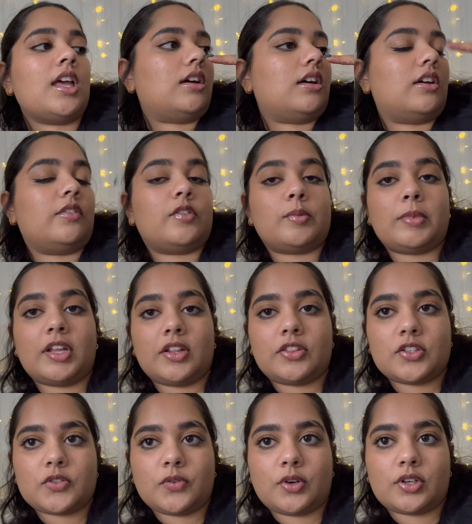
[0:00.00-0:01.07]
If you made it
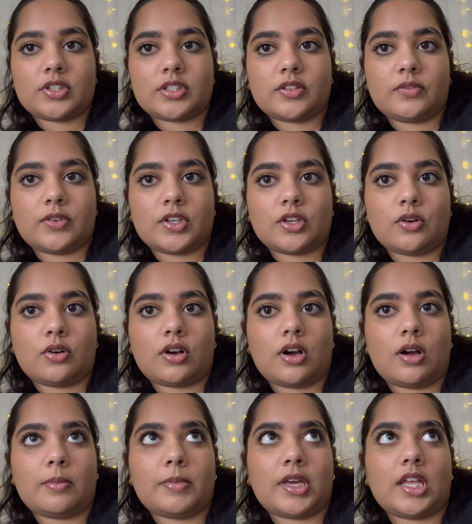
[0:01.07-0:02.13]
this far into the video,
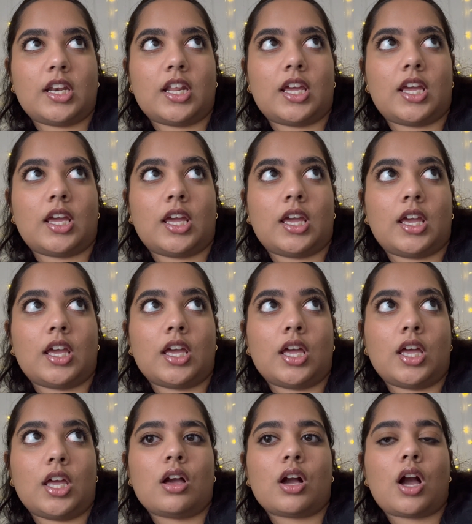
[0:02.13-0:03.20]
comment a
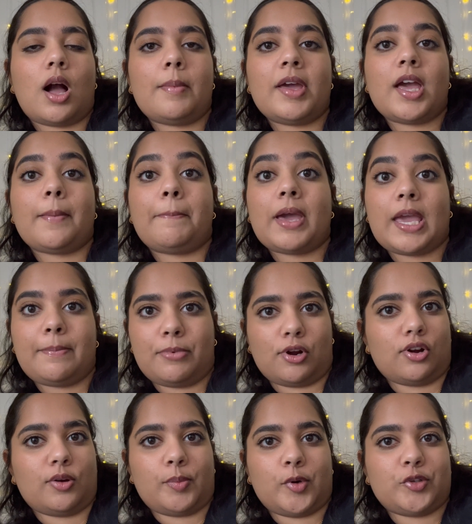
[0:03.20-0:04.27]

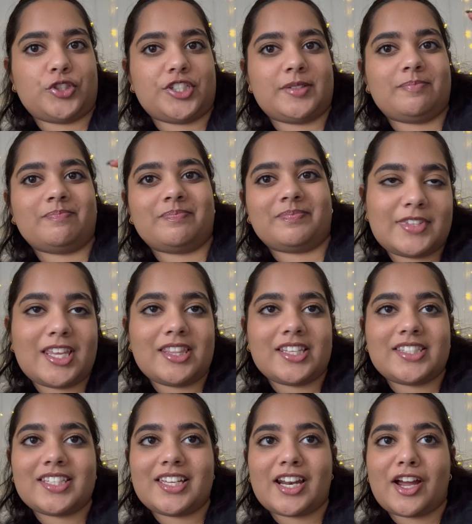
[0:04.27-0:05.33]
paper emoji. Yeah,
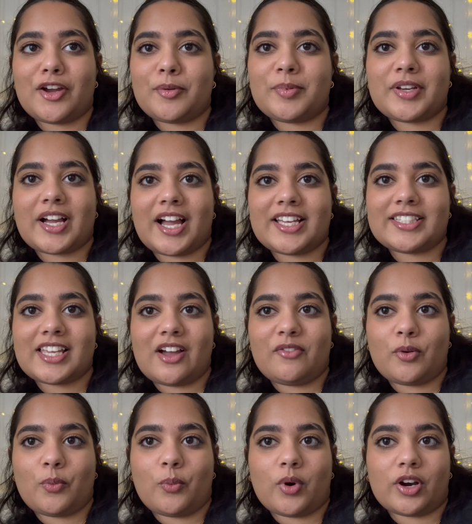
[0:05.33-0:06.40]
that's it. I hope you guys have
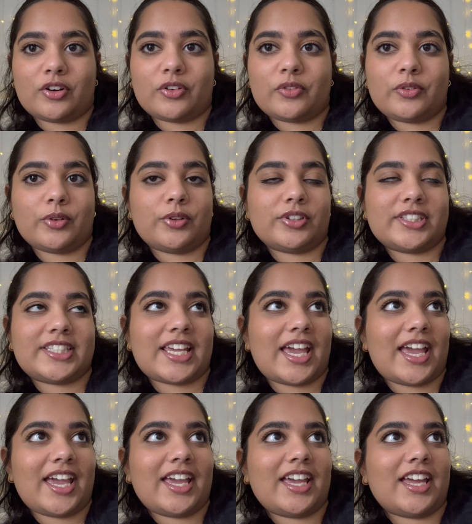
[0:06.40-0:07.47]
a wonderful
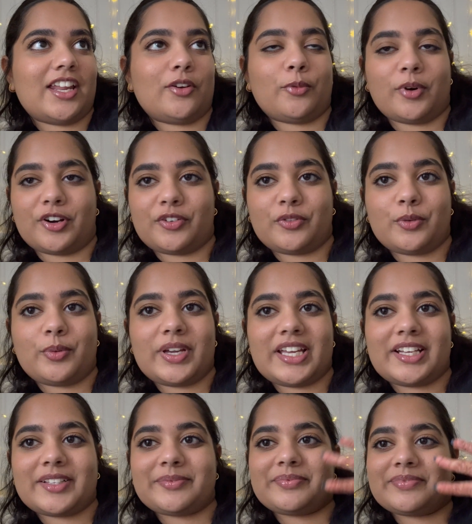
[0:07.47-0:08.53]
day and a wonderful
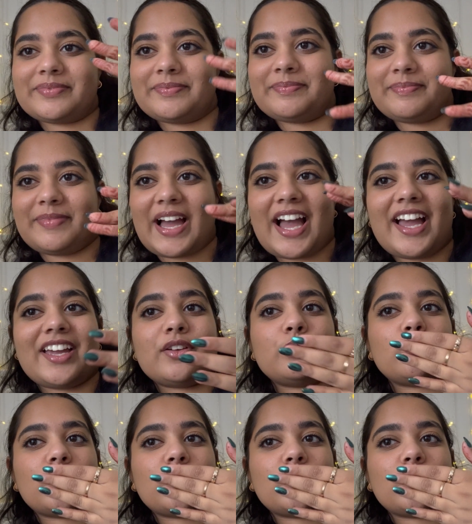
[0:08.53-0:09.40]
week. Bye.